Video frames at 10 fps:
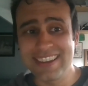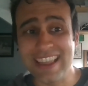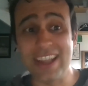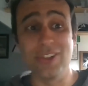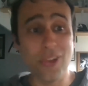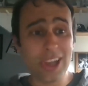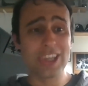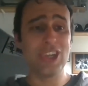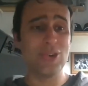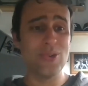They look
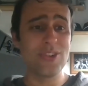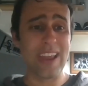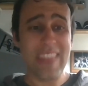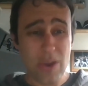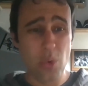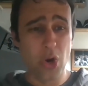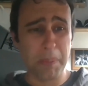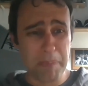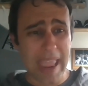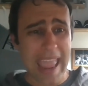huge and they
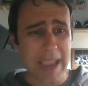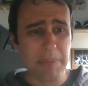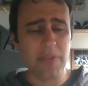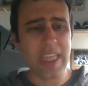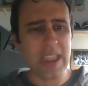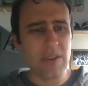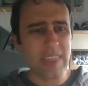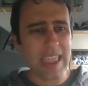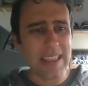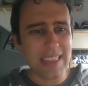were big, but
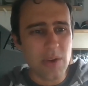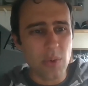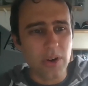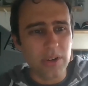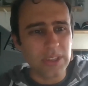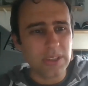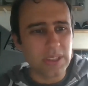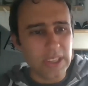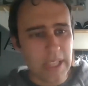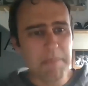they were
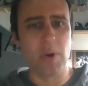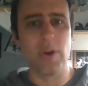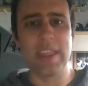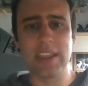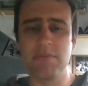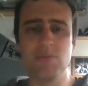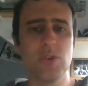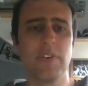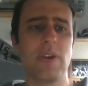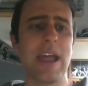limber. They could
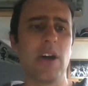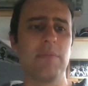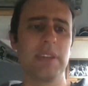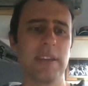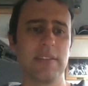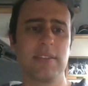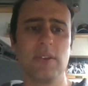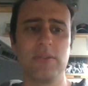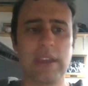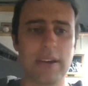move around because of
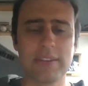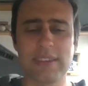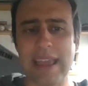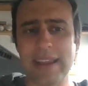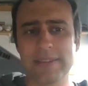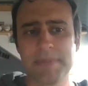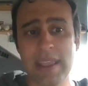those air sacs.